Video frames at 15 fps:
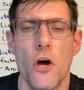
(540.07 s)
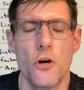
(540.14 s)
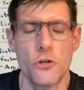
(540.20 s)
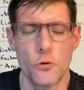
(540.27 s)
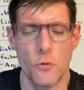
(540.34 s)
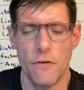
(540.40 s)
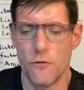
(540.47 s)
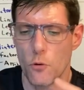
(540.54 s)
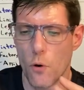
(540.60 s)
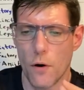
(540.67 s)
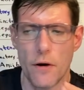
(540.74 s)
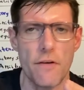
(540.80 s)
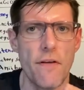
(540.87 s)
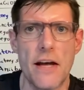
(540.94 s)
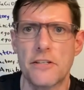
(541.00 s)
So if you are
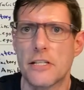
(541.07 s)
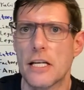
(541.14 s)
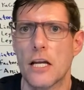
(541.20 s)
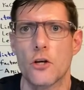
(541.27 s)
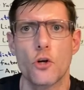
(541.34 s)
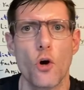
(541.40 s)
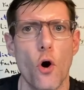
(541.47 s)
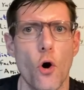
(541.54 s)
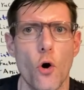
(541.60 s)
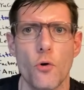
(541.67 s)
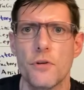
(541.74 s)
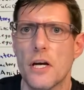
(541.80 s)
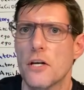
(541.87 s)
investing in gold,